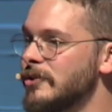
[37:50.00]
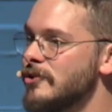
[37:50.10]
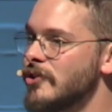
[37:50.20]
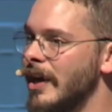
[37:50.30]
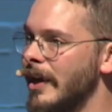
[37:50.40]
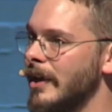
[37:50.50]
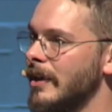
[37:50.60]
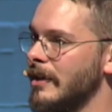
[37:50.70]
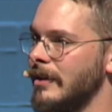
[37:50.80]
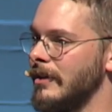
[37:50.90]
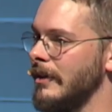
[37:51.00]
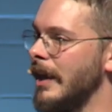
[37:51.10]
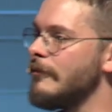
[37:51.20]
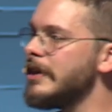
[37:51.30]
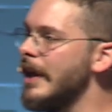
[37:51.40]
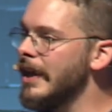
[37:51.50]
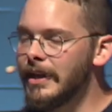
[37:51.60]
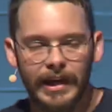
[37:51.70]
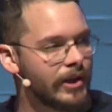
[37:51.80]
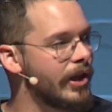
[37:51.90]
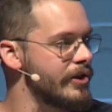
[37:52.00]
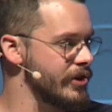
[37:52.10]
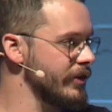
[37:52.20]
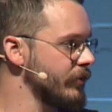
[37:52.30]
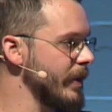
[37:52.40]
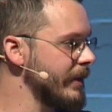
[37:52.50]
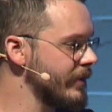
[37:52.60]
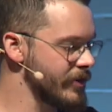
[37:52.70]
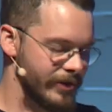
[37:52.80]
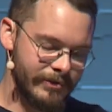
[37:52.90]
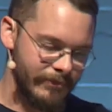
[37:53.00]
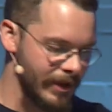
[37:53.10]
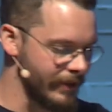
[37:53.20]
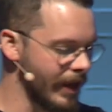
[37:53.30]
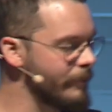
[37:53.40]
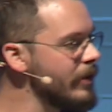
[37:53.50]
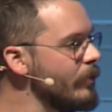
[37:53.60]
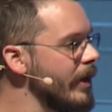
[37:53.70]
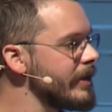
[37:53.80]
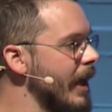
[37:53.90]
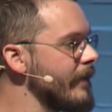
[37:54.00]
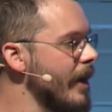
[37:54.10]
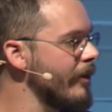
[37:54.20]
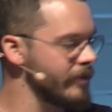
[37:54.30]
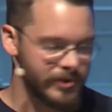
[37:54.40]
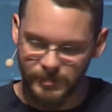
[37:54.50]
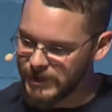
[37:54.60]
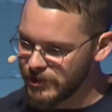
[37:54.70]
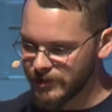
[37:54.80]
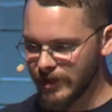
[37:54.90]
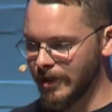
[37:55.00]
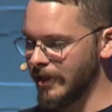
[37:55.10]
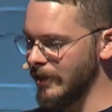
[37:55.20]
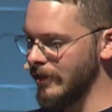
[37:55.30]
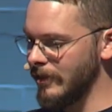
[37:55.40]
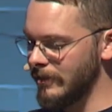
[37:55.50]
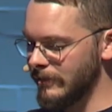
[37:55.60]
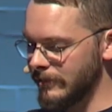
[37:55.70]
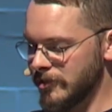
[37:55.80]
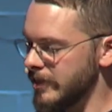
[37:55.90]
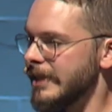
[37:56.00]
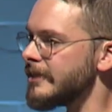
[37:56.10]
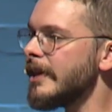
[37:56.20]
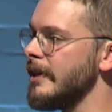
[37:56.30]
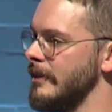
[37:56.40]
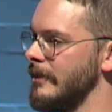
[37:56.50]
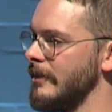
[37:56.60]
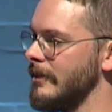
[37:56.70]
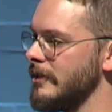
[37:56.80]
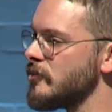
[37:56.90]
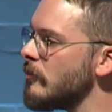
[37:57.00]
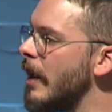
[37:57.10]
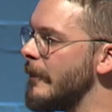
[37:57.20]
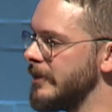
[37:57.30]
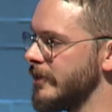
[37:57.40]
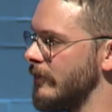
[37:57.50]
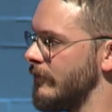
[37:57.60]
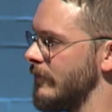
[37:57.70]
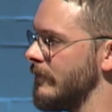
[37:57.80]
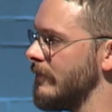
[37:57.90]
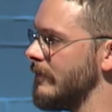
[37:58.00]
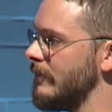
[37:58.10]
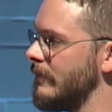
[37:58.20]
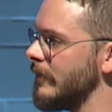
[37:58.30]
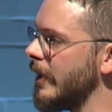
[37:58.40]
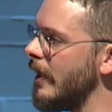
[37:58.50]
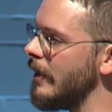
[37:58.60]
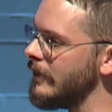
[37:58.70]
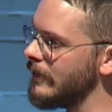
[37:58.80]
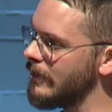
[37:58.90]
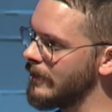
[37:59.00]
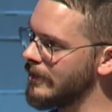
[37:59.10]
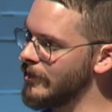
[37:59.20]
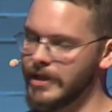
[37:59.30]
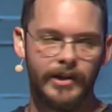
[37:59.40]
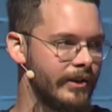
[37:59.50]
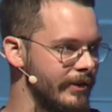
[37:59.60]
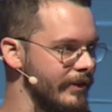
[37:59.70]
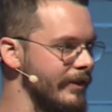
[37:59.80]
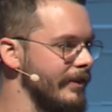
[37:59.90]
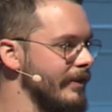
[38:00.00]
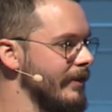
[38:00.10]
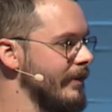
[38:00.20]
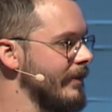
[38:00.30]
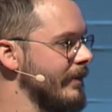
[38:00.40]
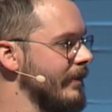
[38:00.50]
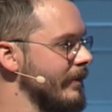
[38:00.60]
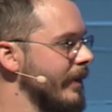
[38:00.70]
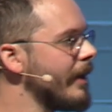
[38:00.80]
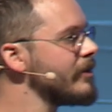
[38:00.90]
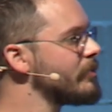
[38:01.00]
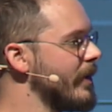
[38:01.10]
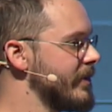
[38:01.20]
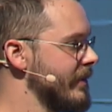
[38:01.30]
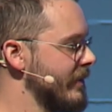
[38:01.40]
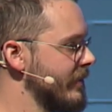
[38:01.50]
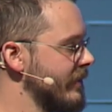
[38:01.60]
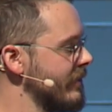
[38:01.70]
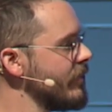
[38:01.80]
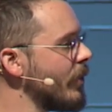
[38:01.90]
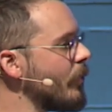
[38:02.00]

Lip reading: just gonna try every day at lunch this week to just not be the weird guy in the office, but just take a second. Just remind myself, God, you're here. God is present. You are